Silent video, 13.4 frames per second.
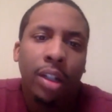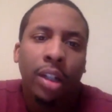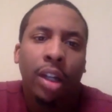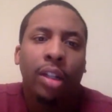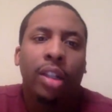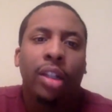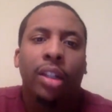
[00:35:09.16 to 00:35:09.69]

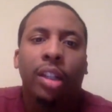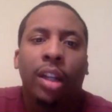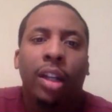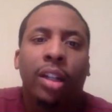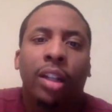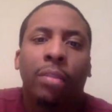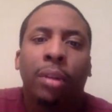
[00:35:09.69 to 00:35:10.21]
I think
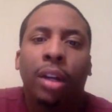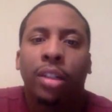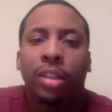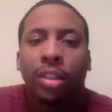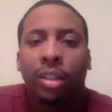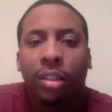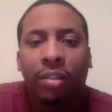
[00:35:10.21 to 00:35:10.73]
Eric Ebron
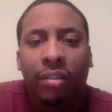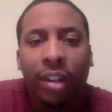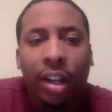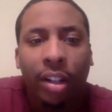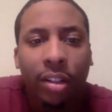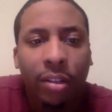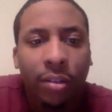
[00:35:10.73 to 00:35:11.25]
is a good
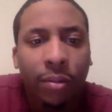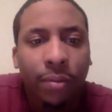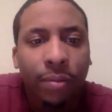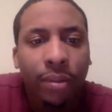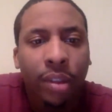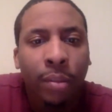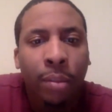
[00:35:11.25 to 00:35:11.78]
value.
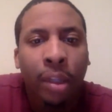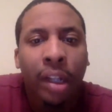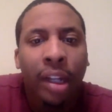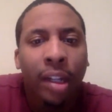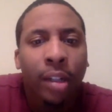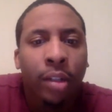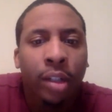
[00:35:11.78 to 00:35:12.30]
But
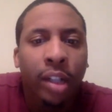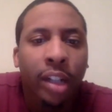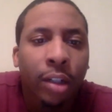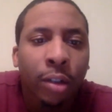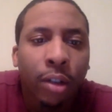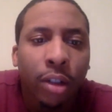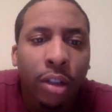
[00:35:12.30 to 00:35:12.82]
Jared
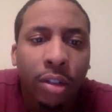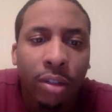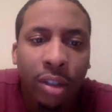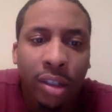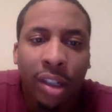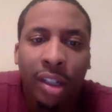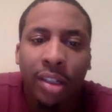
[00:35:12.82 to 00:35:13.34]
Cook
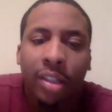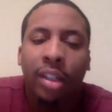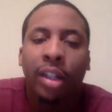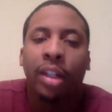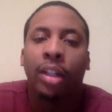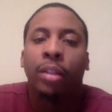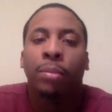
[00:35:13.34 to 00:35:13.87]
is less than
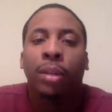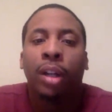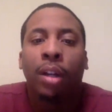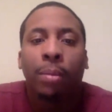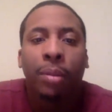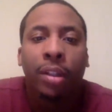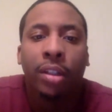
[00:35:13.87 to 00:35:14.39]
Eric Ebron. I'll
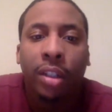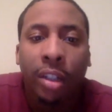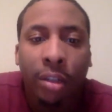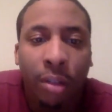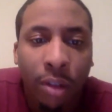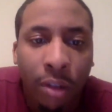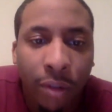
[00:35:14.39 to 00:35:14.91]
pick Jared
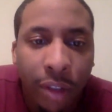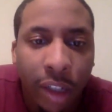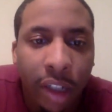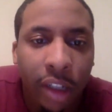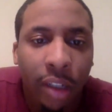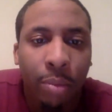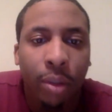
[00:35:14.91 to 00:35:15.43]
Cook over
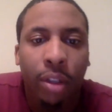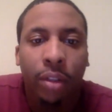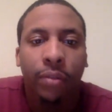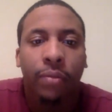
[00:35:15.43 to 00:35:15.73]
Eric Ebron.